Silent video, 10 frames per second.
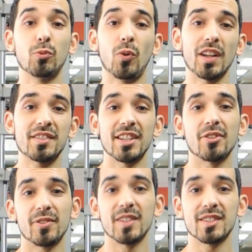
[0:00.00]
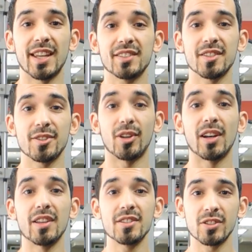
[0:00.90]
did one set of this
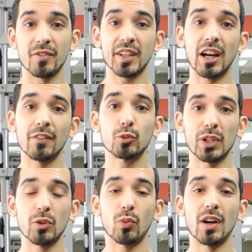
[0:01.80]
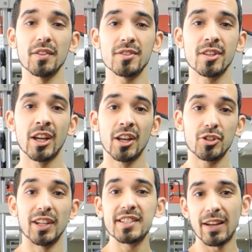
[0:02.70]
exercise of the calf 21s.
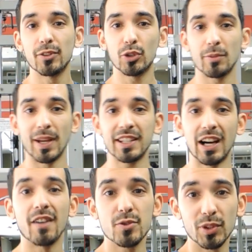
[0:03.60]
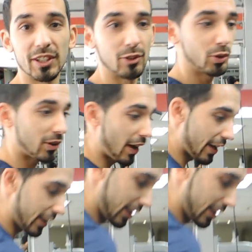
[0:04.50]
So let's have a look at my calves, what they look like.